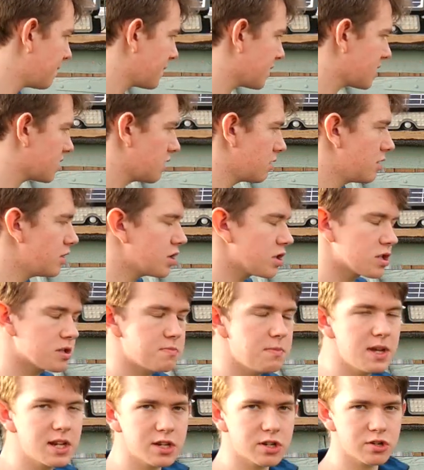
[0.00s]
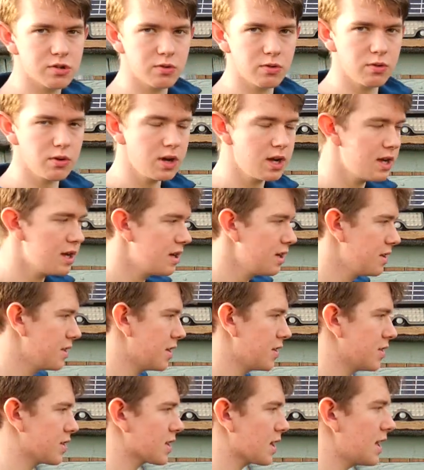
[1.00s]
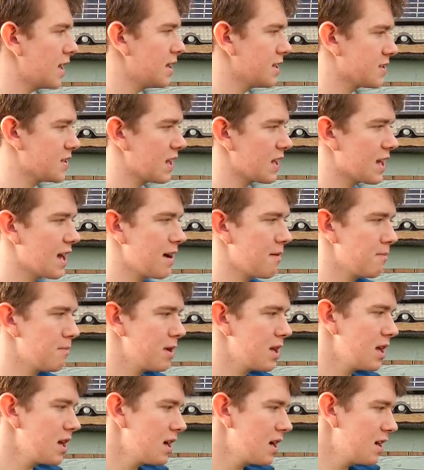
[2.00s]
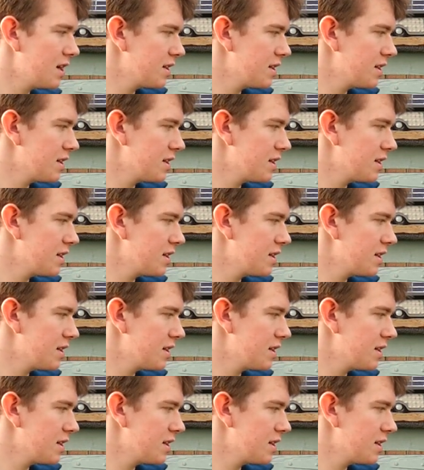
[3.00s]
So you just make sure they're as clean as they can be,